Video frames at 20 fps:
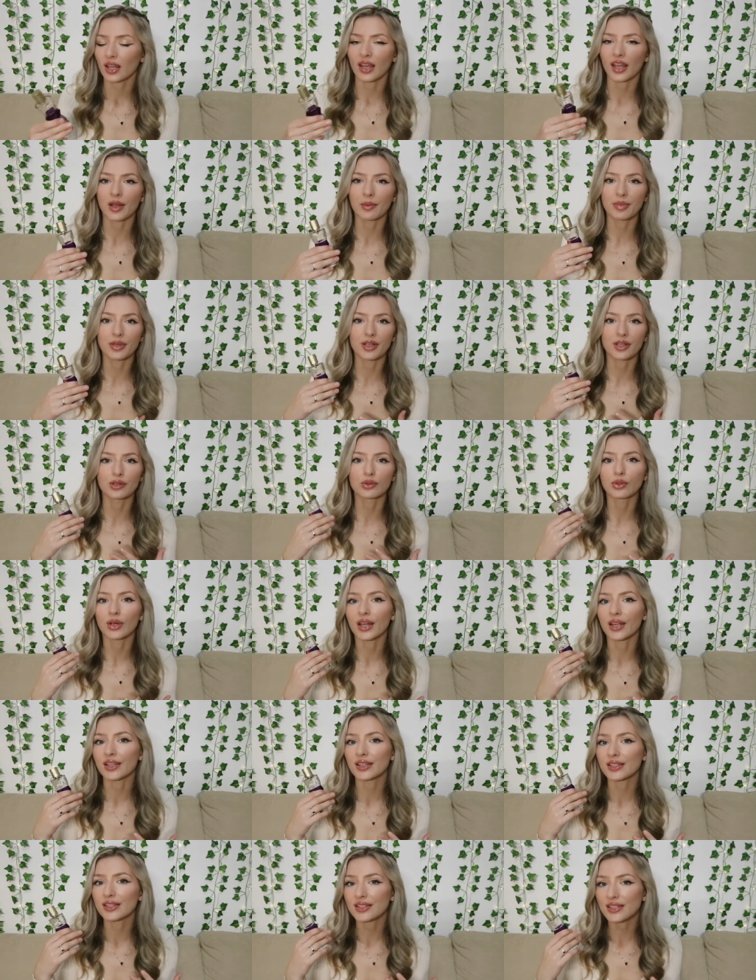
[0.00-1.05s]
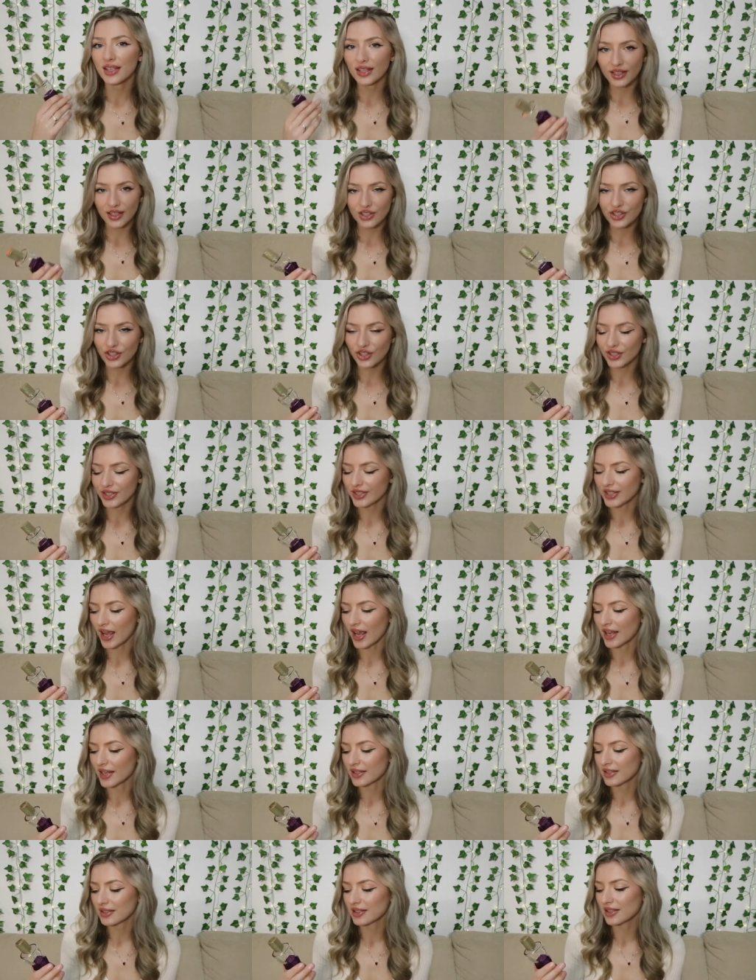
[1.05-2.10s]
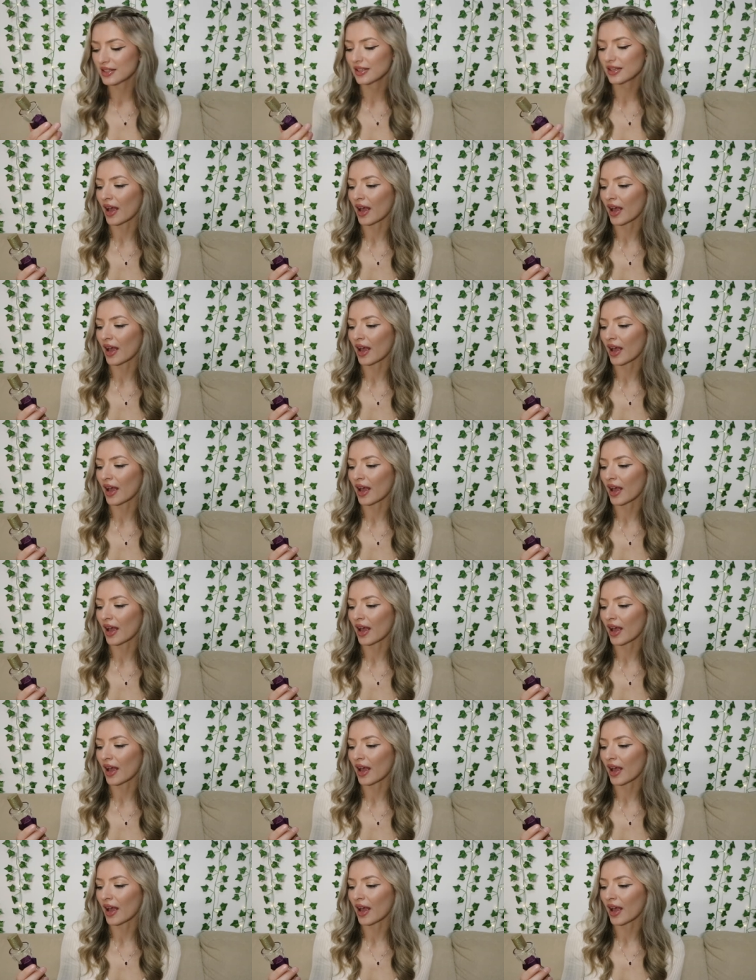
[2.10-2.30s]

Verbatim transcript: It'd be a great signature scent.